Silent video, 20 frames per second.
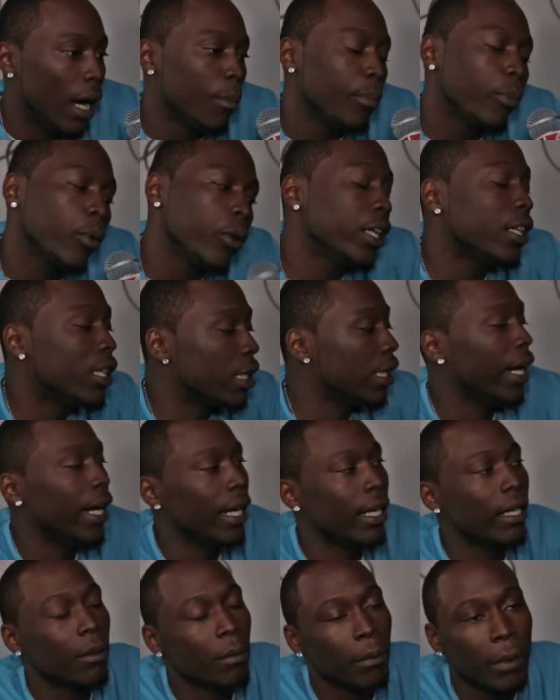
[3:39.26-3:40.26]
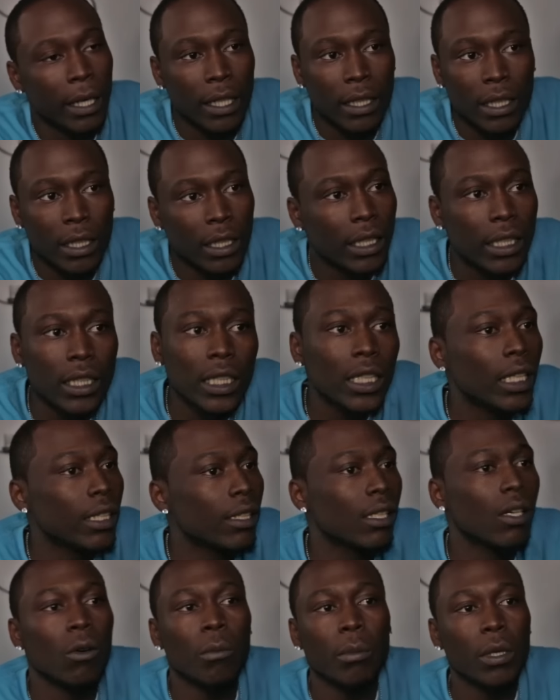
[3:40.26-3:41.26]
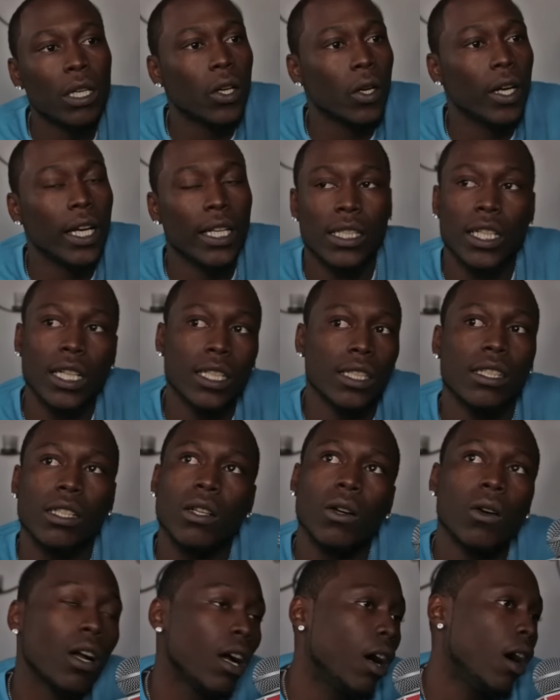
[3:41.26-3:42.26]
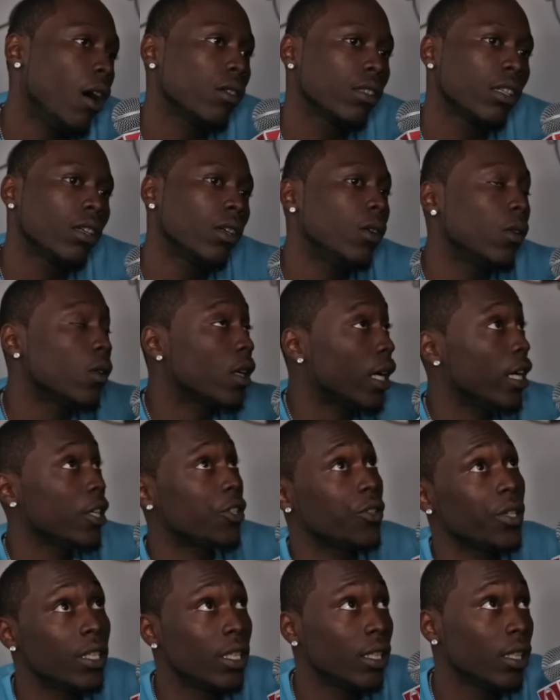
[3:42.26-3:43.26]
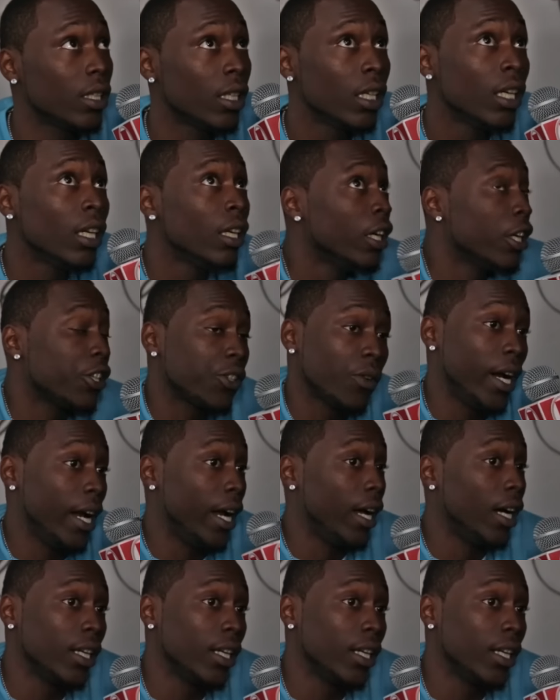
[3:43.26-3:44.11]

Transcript: I appreciate him, man. The look is gonna be crazy because it's gonna cause the whole country to try